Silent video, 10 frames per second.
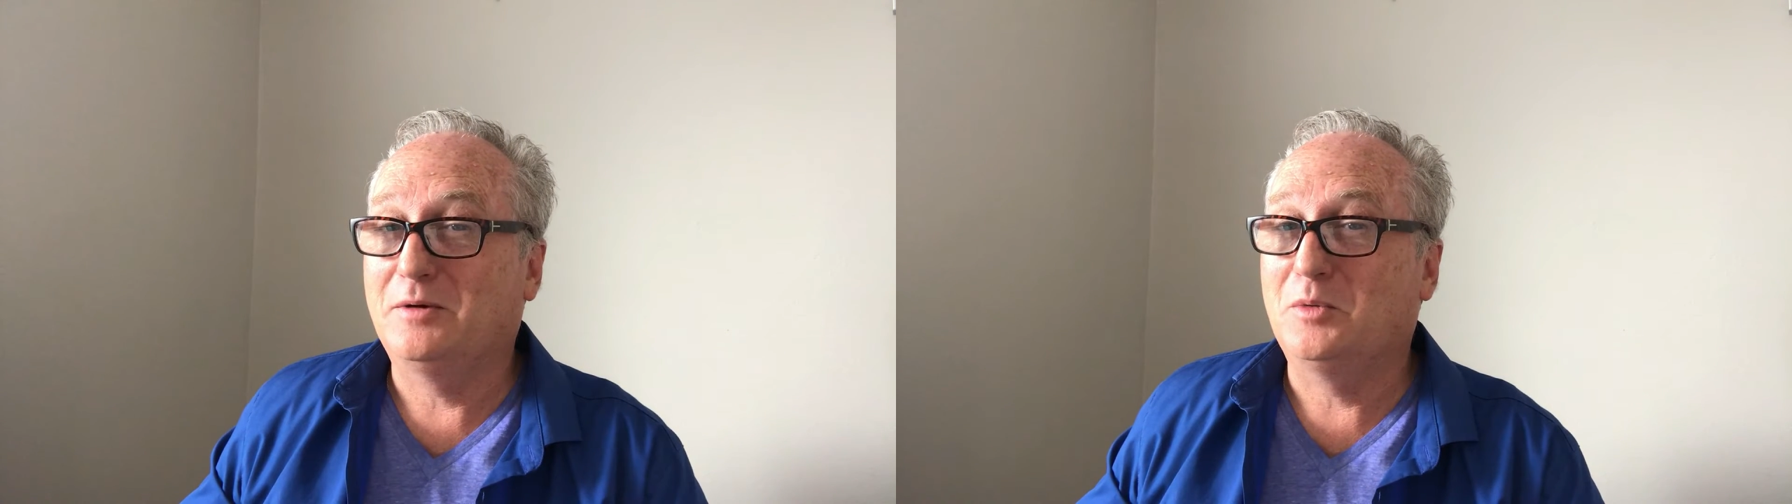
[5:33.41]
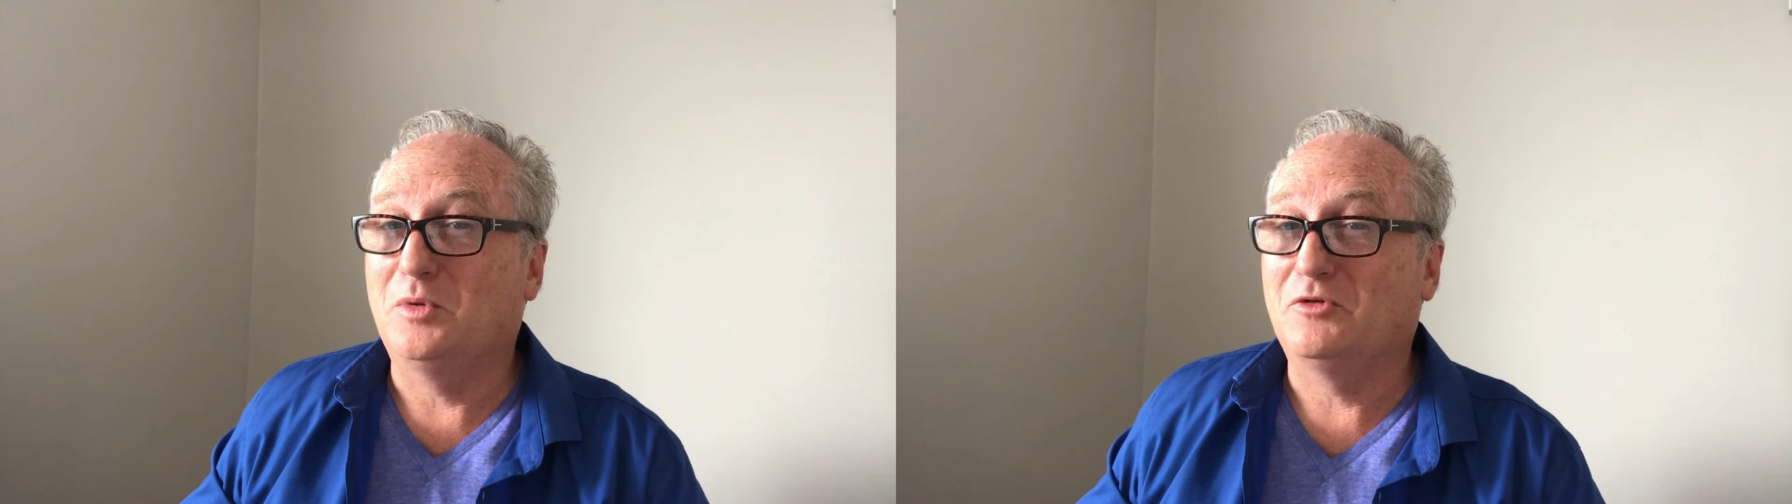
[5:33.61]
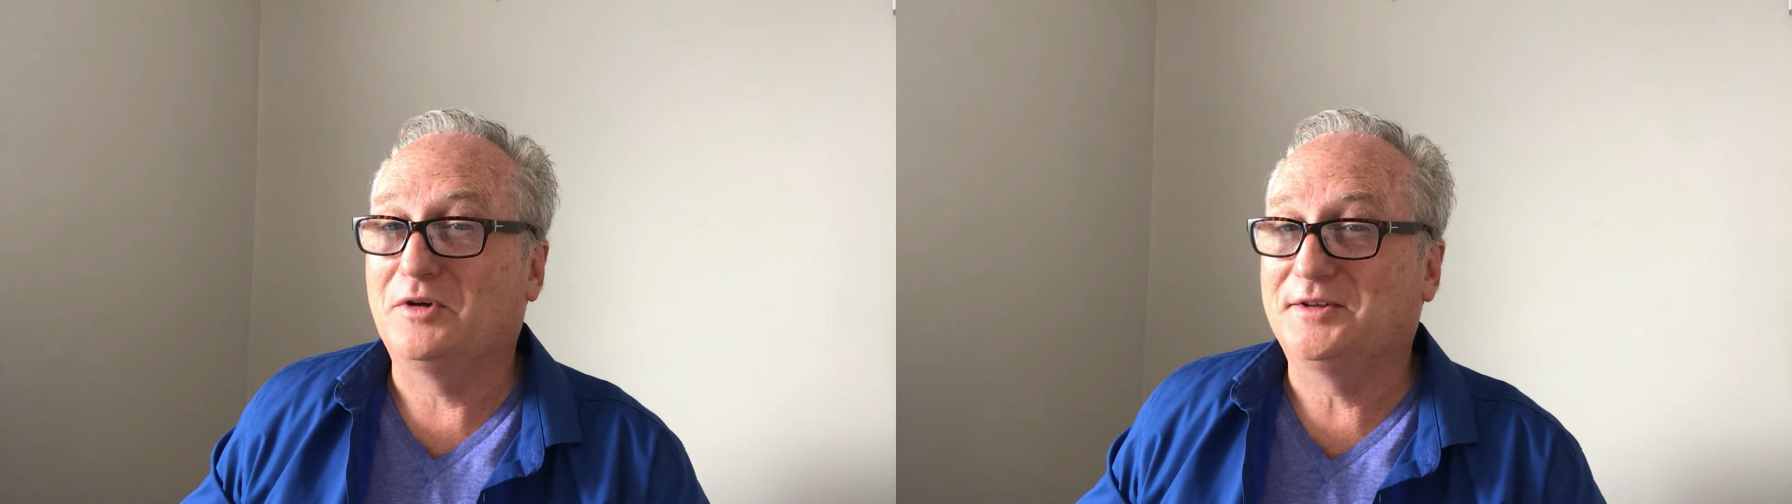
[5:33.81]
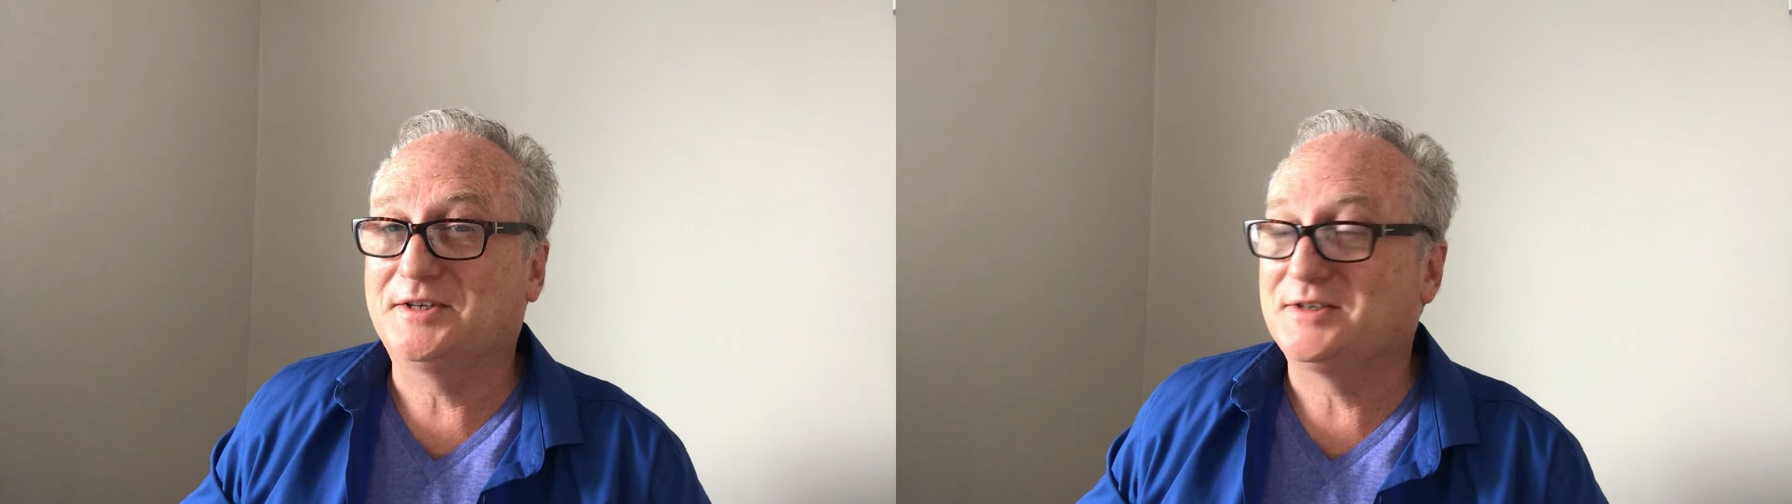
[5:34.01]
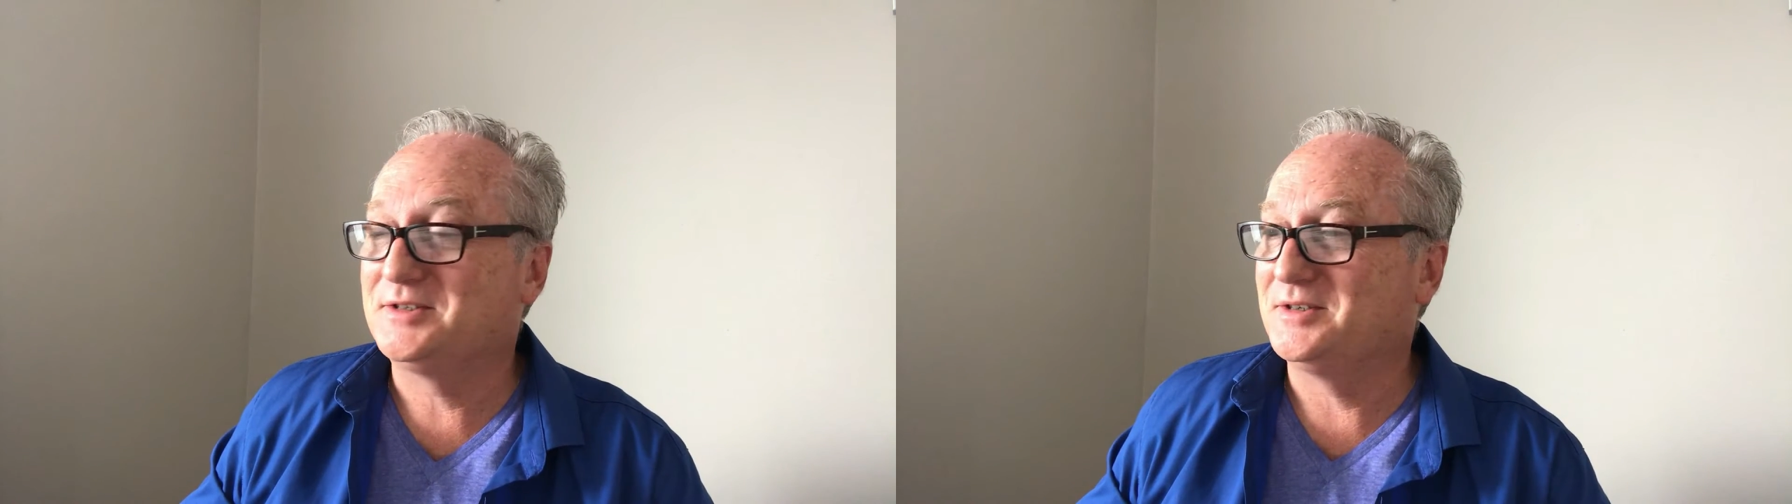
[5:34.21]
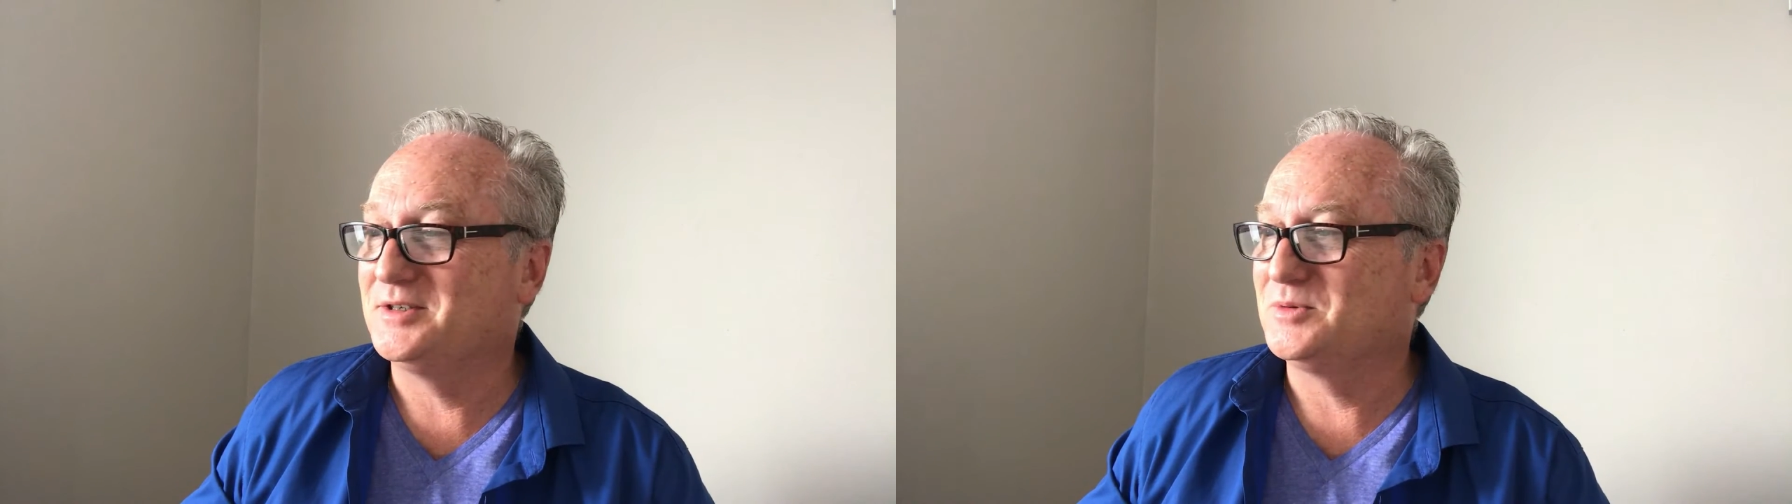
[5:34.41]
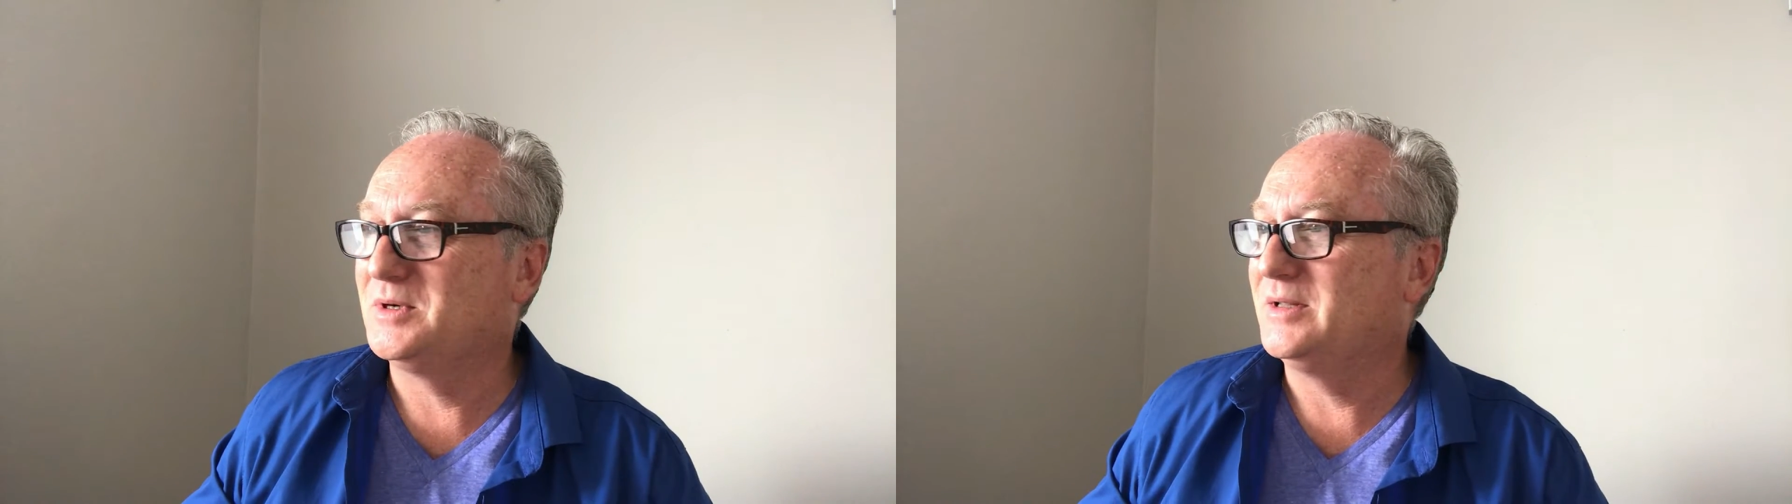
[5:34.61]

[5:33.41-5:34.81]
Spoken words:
that would be fantastic as